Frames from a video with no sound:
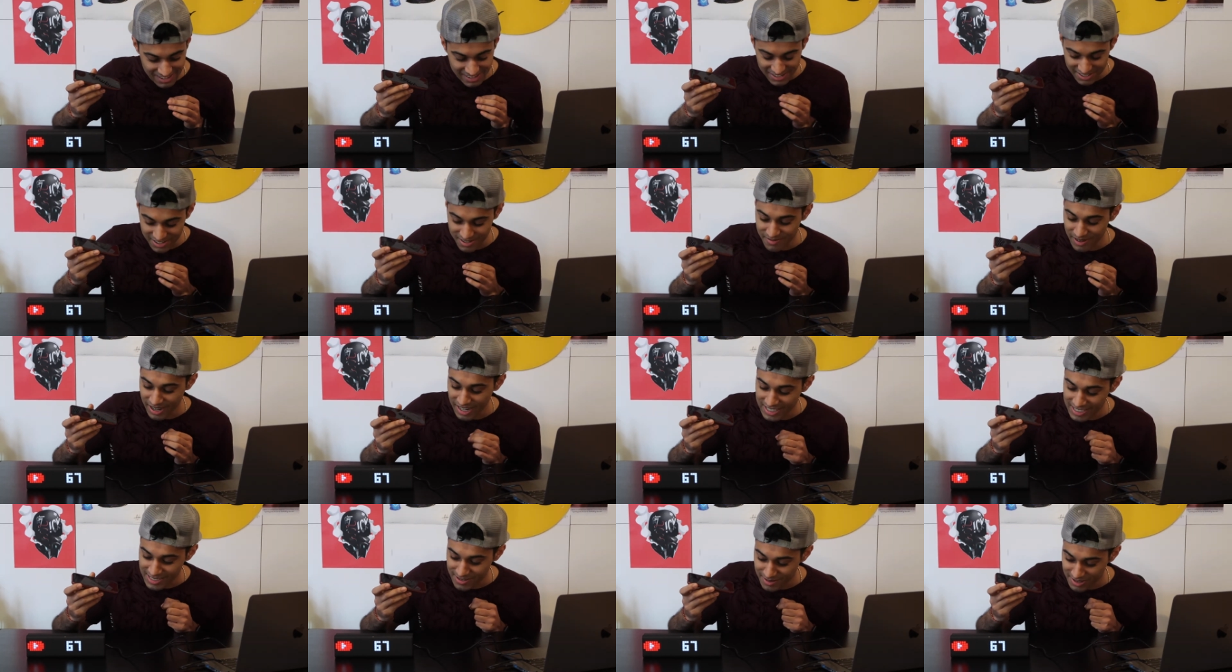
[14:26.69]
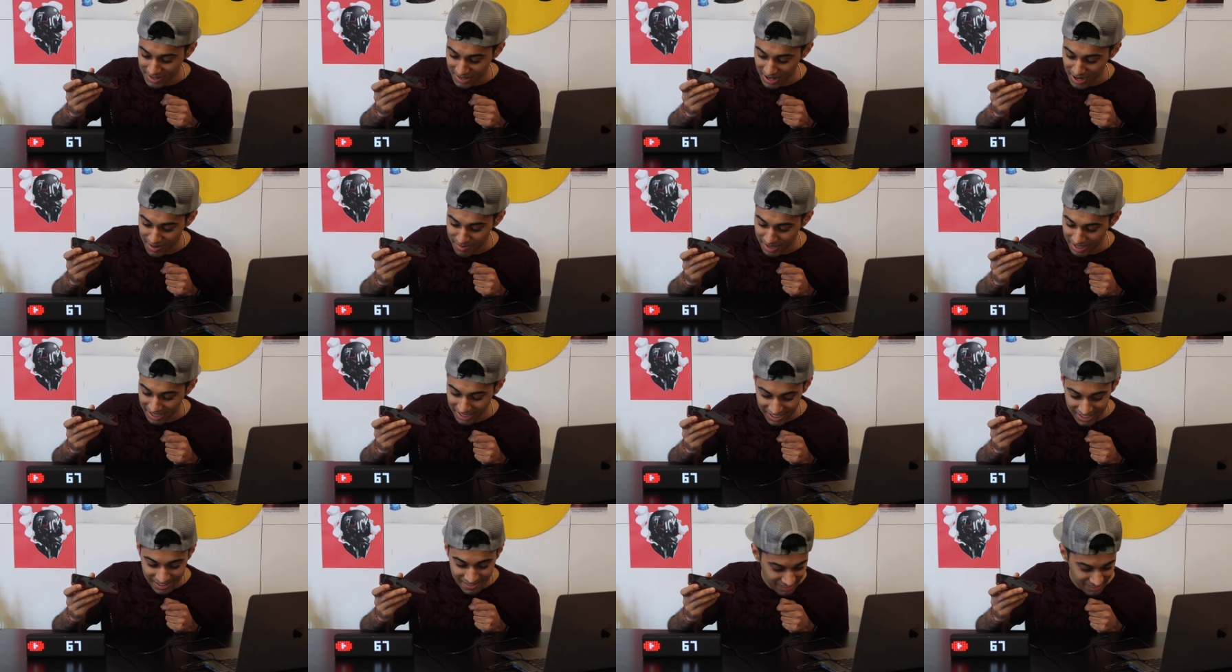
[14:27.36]
Do you mind
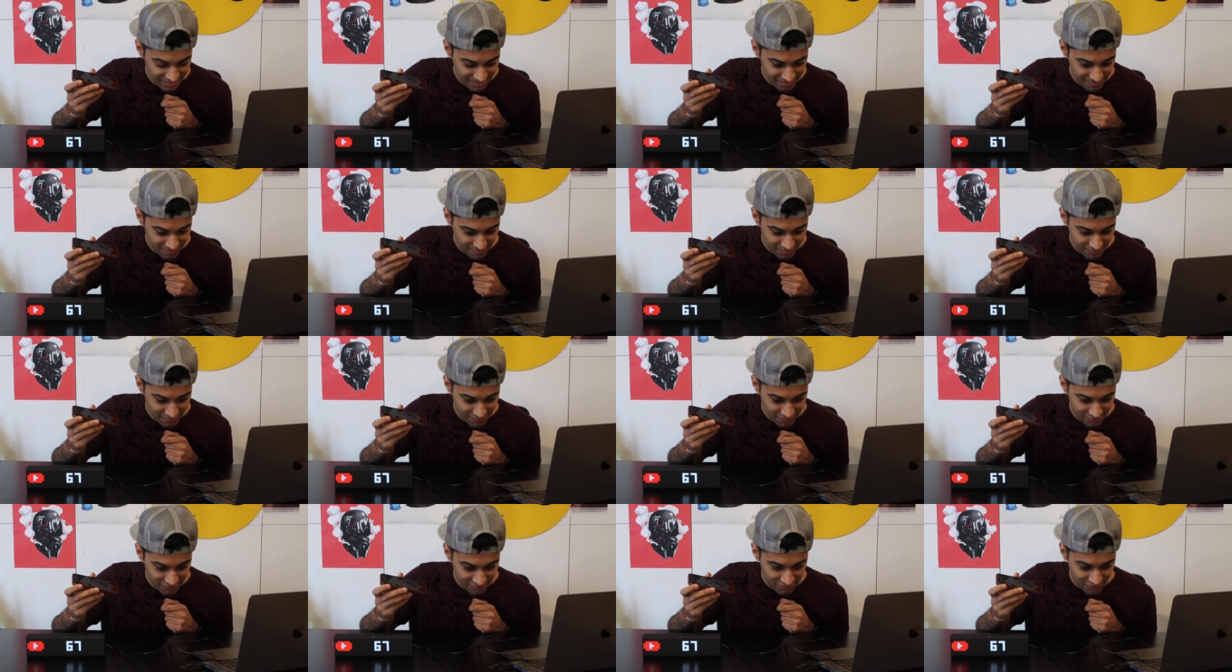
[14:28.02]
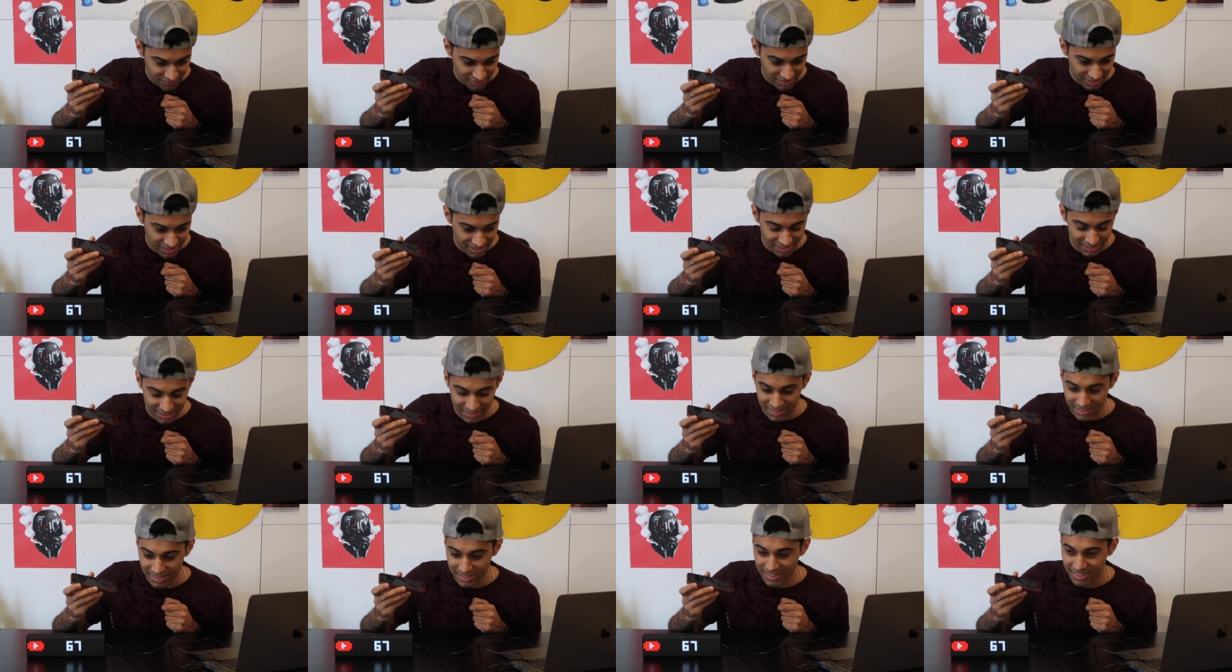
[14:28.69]
subscribing?
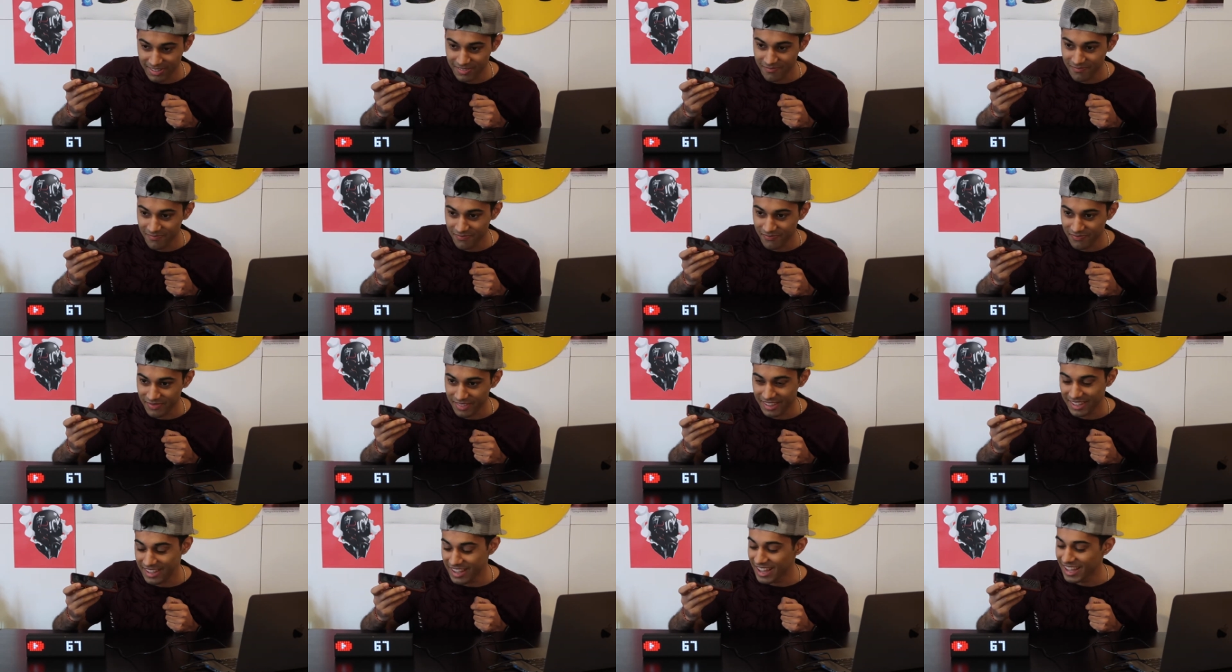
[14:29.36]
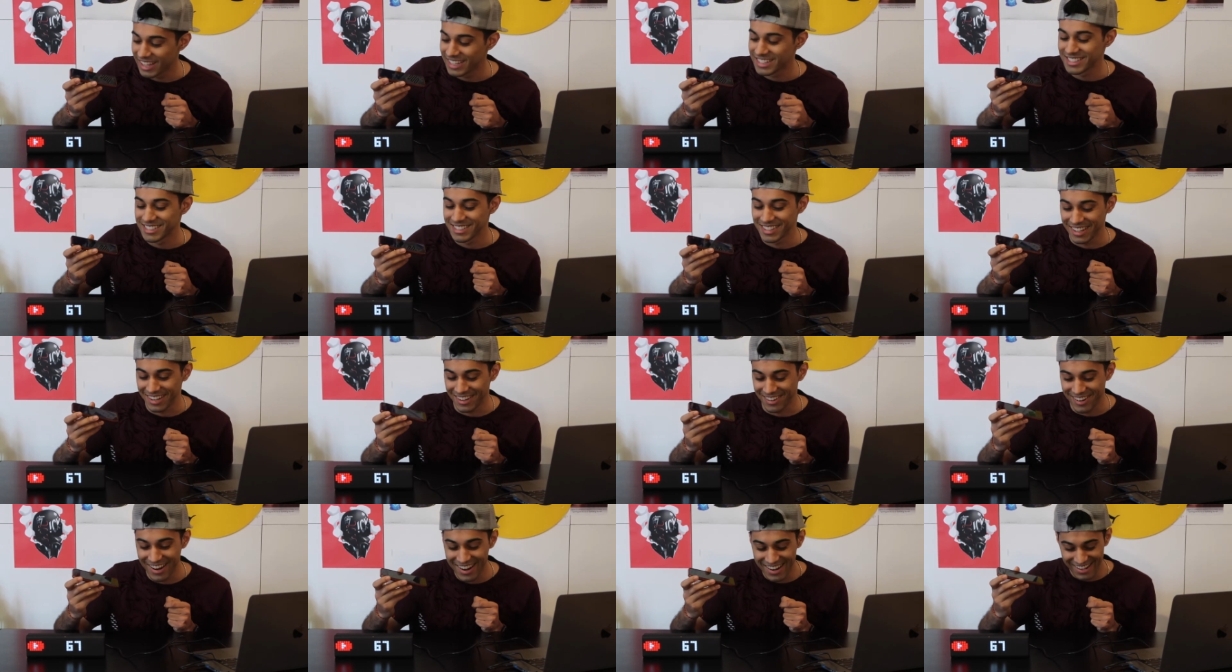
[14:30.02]
Sure, like right now? Yes,
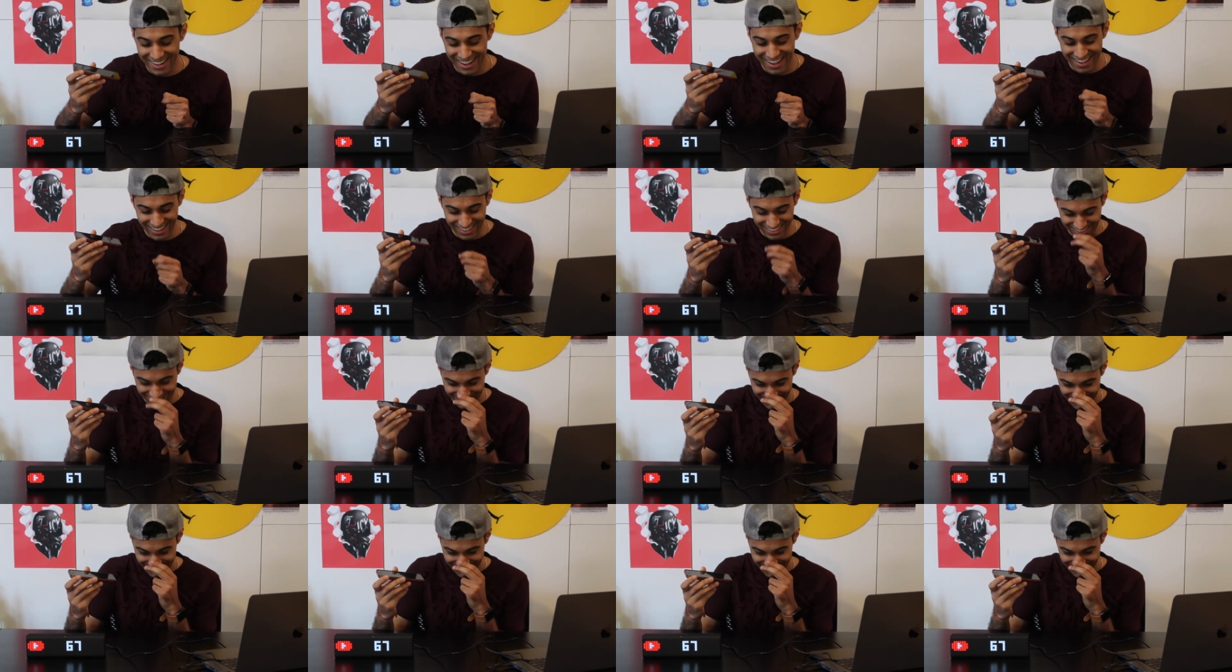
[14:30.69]
like right now.